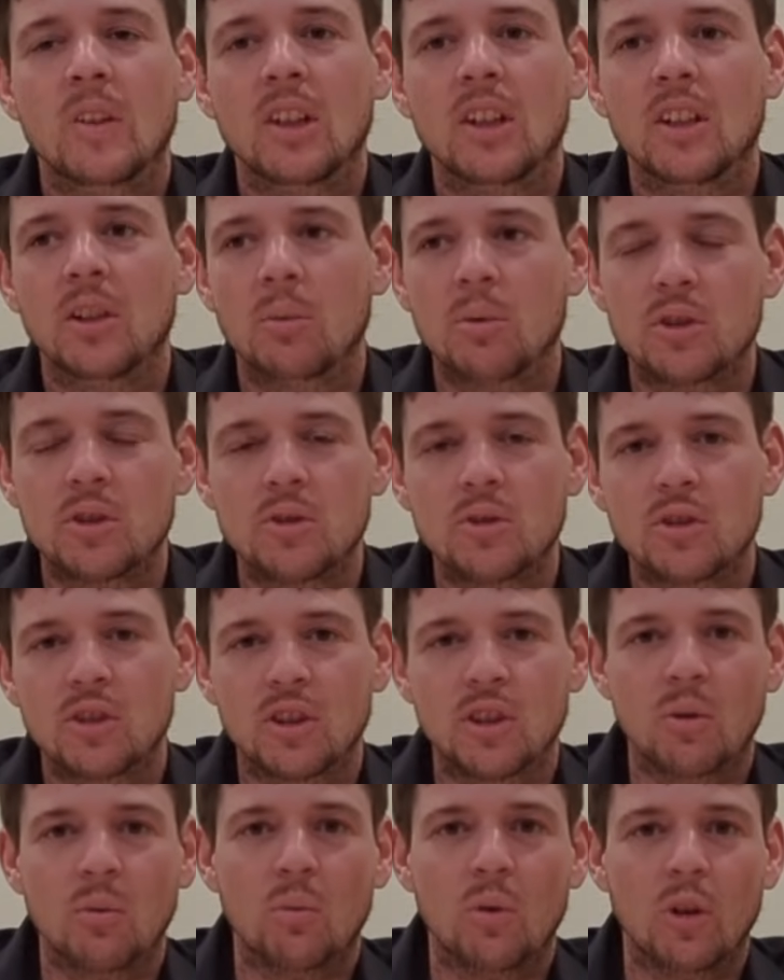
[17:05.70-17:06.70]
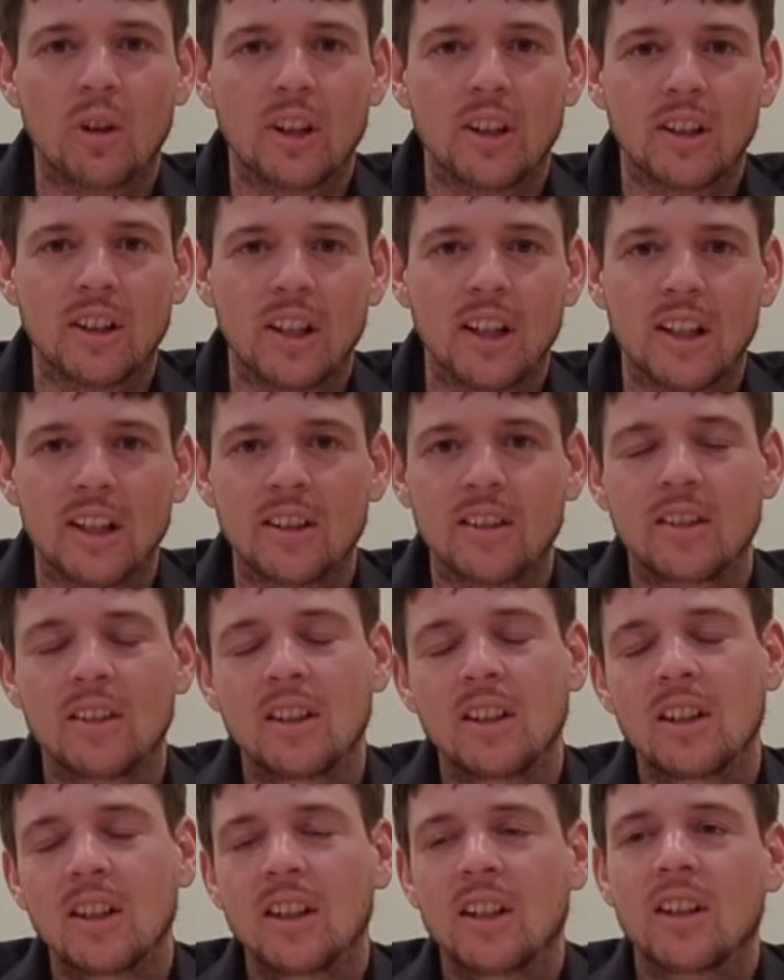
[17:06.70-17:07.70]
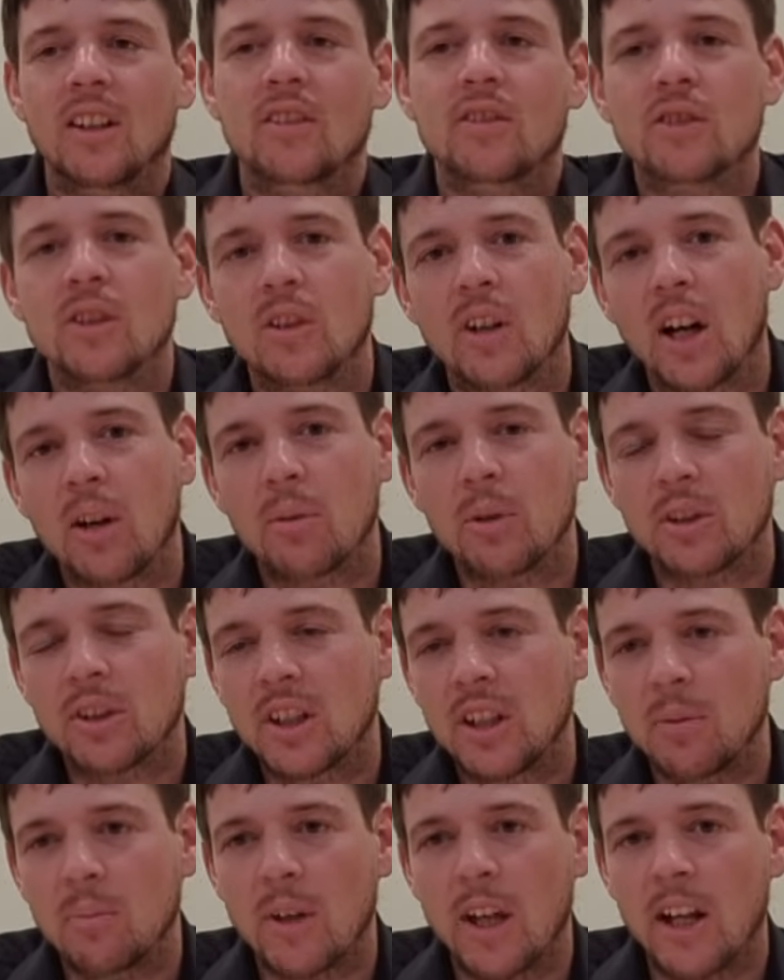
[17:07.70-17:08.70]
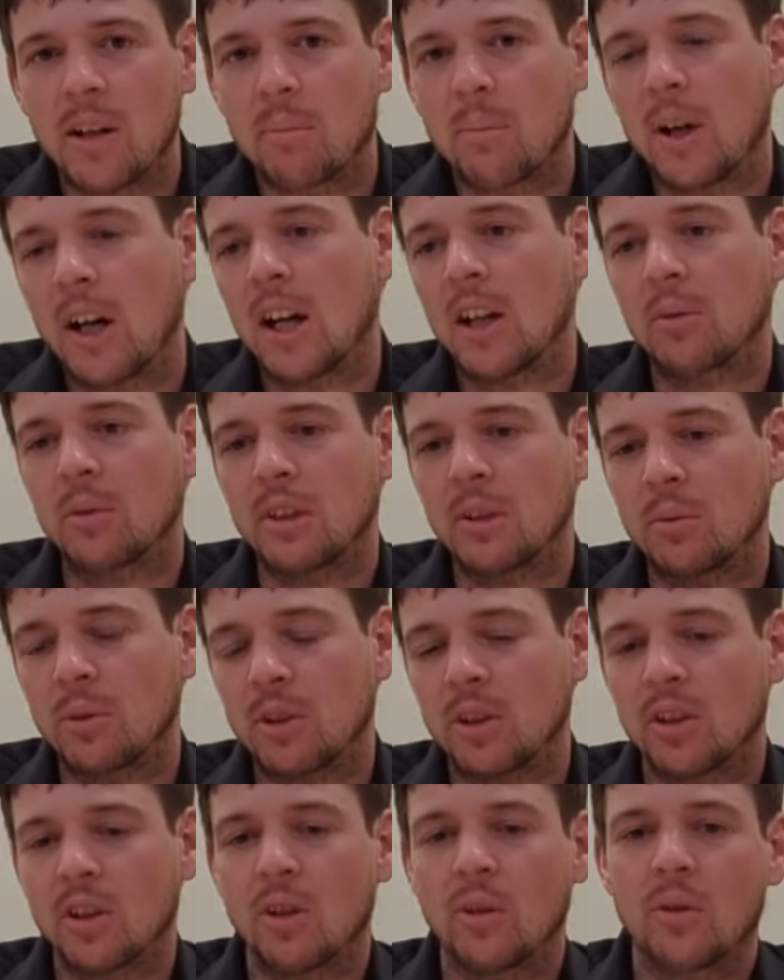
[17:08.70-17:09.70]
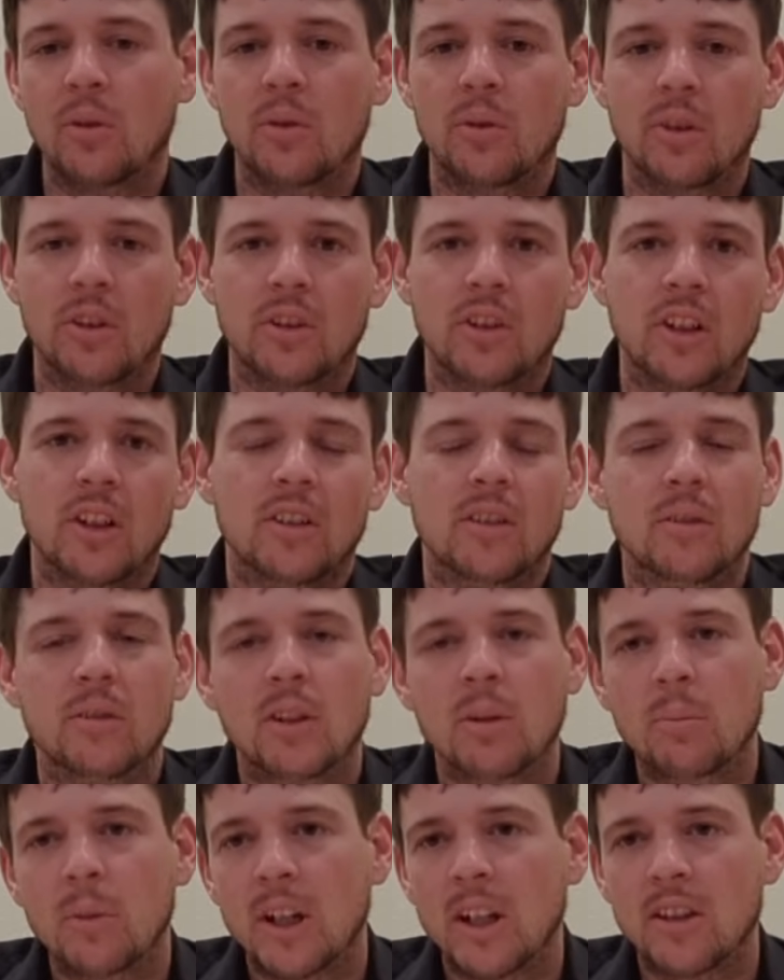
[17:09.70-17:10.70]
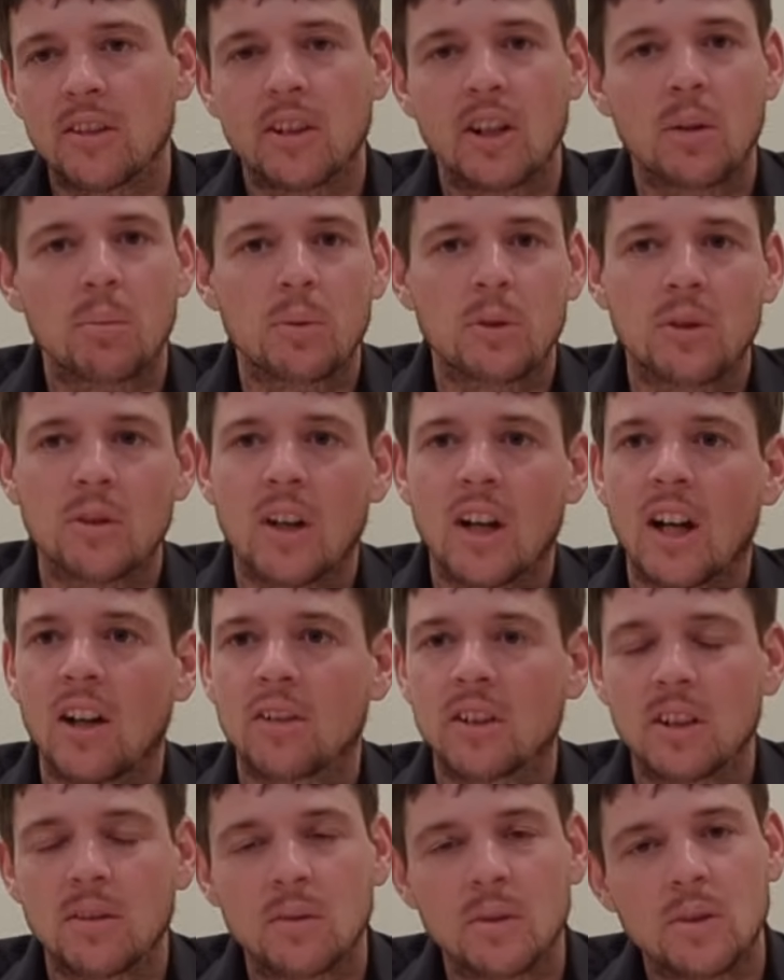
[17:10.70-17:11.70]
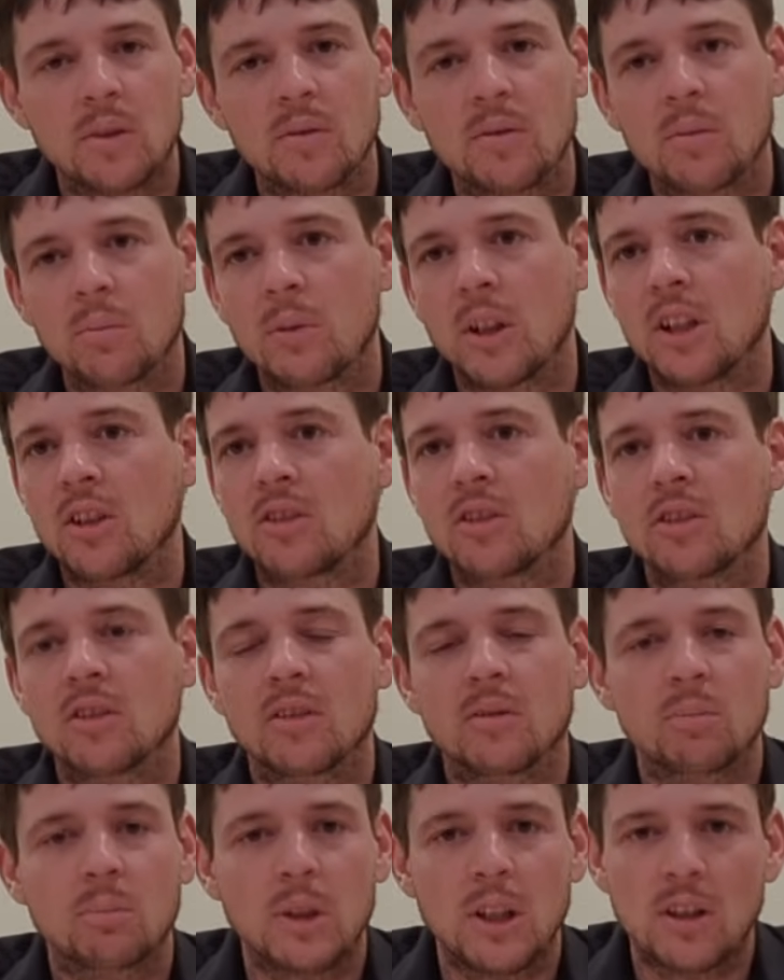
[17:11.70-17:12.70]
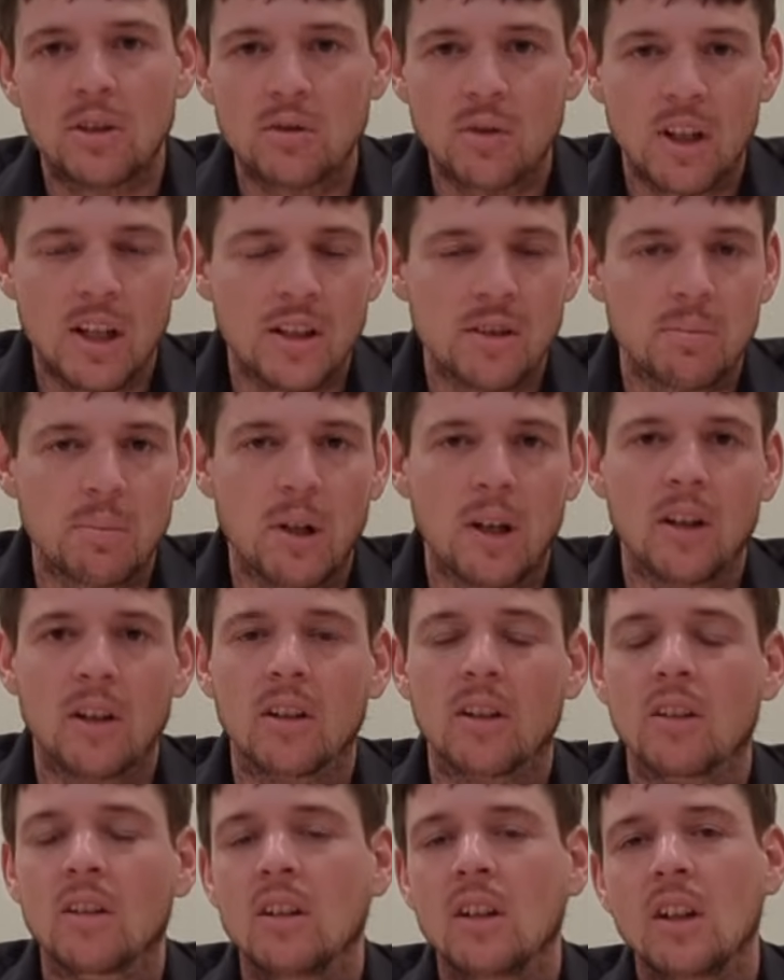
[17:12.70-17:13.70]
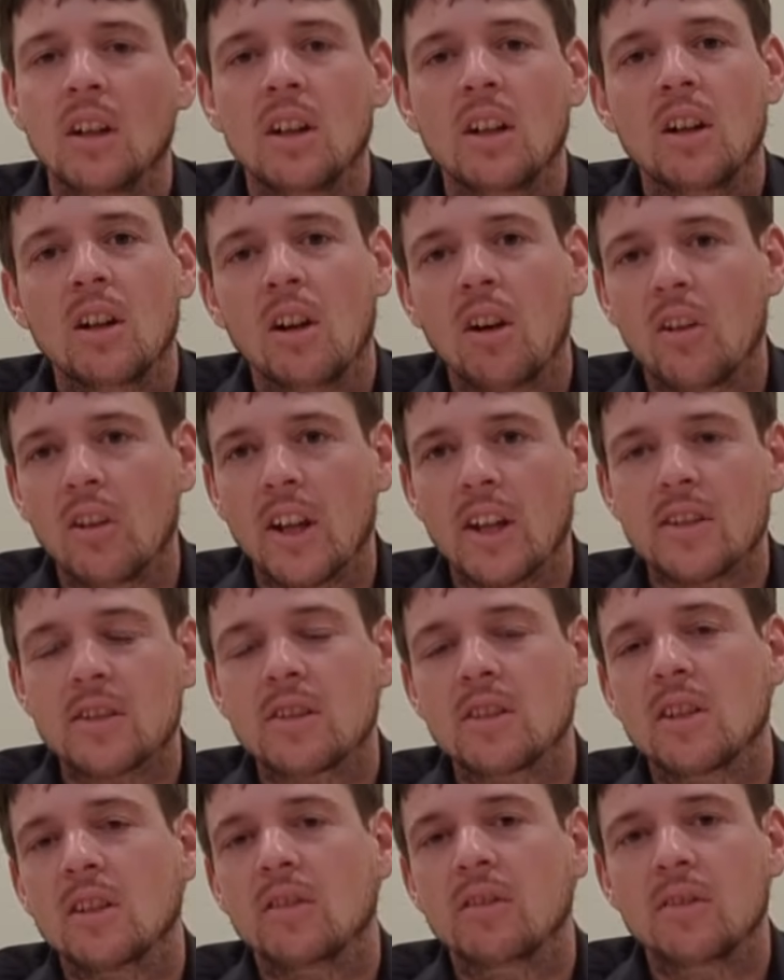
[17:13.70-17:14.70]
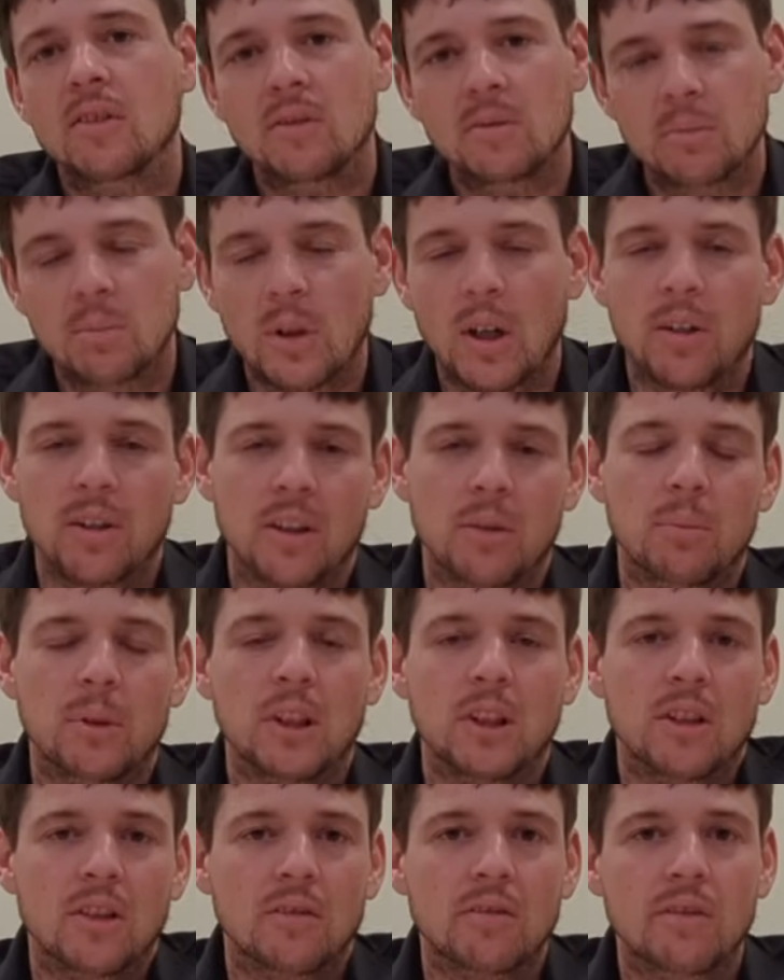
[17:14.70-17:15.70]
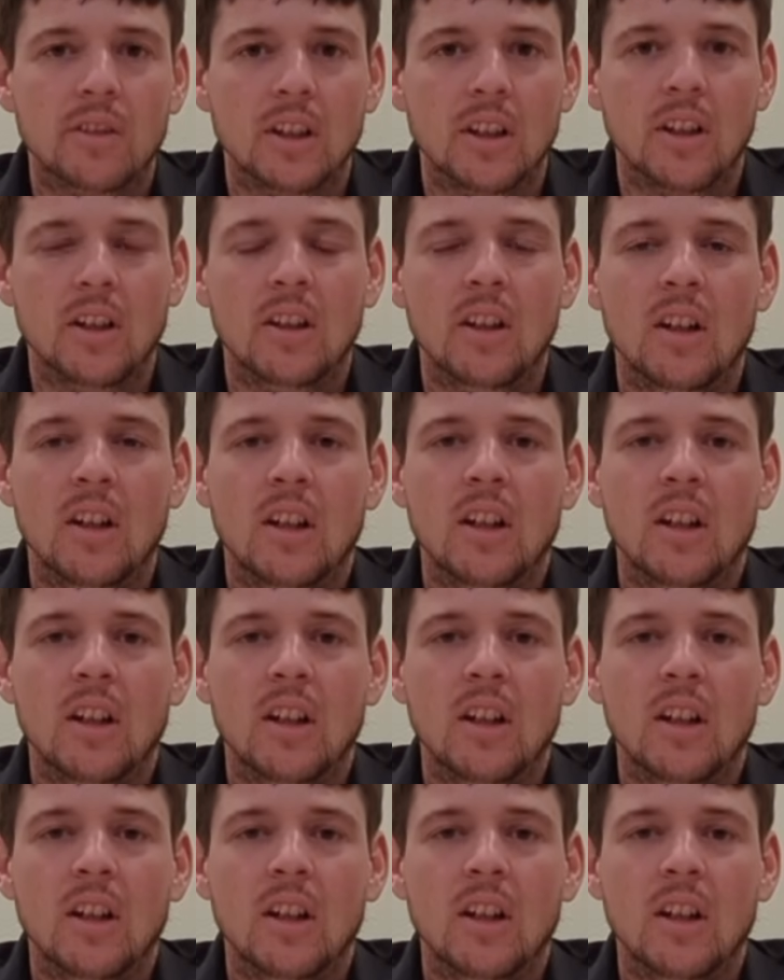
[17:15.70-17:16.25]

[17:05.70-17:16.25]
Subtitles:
there was usually a warning light. So I would keep that in mind when you're going through these things. If somebody's helping you out, giving you information, being transparent, all that stuff, probably going to be a good fit.